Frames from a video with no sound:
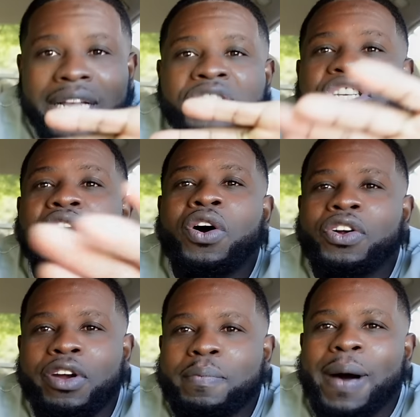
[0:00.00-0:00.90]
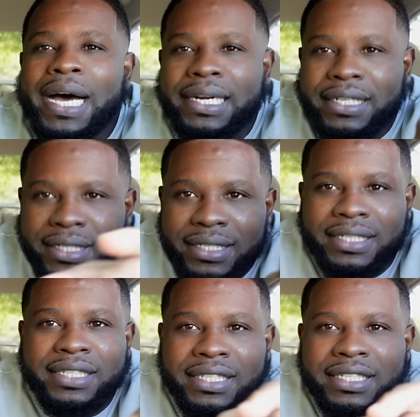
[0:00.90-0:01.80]
she hungry bad.
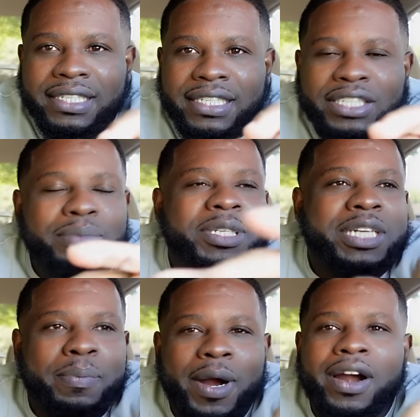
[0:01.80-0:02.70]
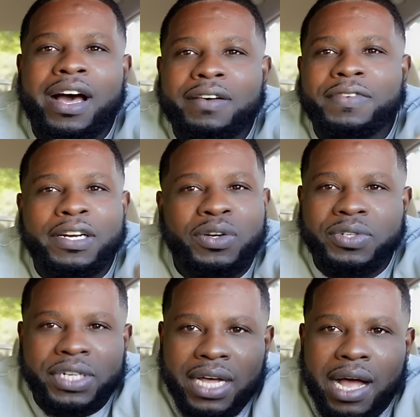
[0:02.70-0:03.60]
So I drop her off and now
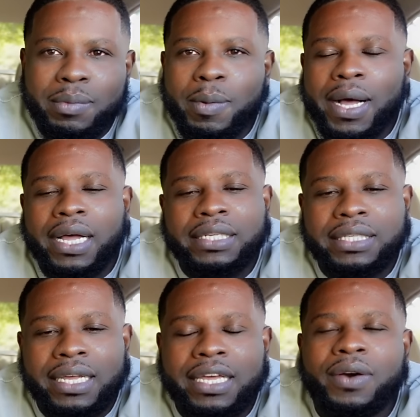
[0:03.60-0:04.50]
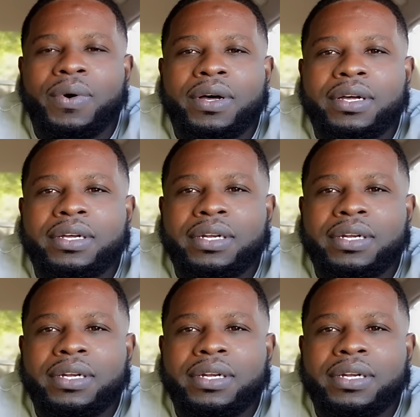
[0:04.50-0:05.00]
she call me back and say, yo,